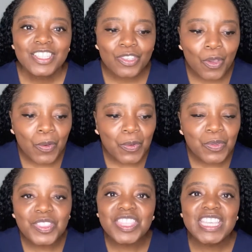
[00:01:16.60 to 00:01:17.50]

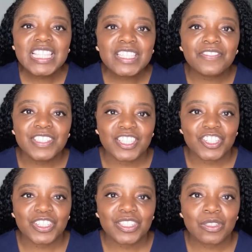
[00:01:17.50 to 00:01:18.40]
So these
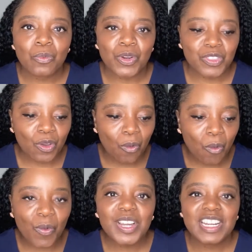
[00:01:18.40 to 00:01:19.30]
physicians were the
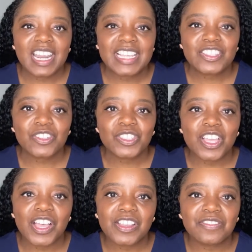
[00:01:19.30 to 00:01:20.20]
organizers
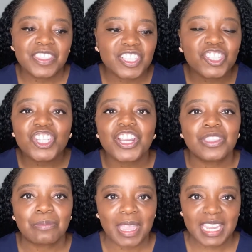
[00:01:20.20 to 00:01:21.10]
of this
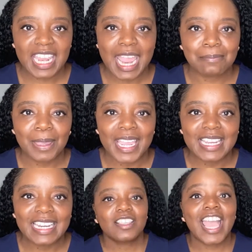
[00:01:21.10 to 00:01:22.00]
Share the Mic
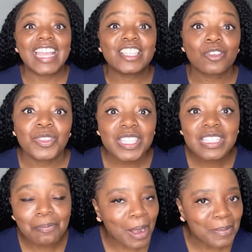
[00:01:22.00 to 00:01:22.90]
campaign. And so this
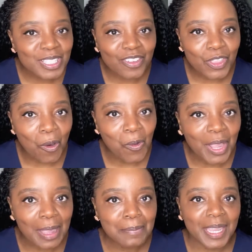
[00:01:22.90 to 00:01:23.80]
is the premise of the whole
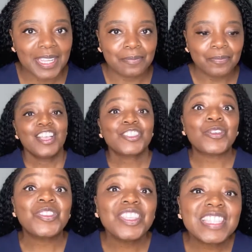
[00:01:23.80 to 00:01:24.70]
campaign.
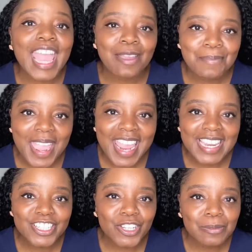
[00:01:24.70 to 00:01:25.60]
So this
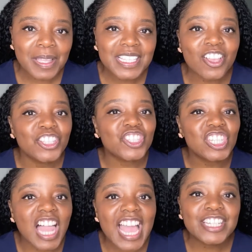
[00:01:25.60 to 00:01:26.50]
campaign took place on
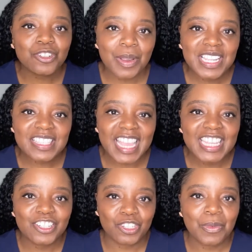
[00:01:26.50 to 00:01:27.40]
July
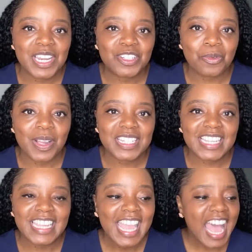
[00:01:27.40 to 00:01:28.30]
22nd,
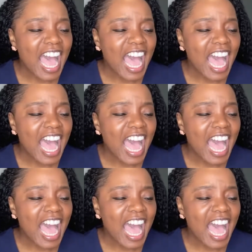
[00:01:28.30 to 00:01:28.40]
2020.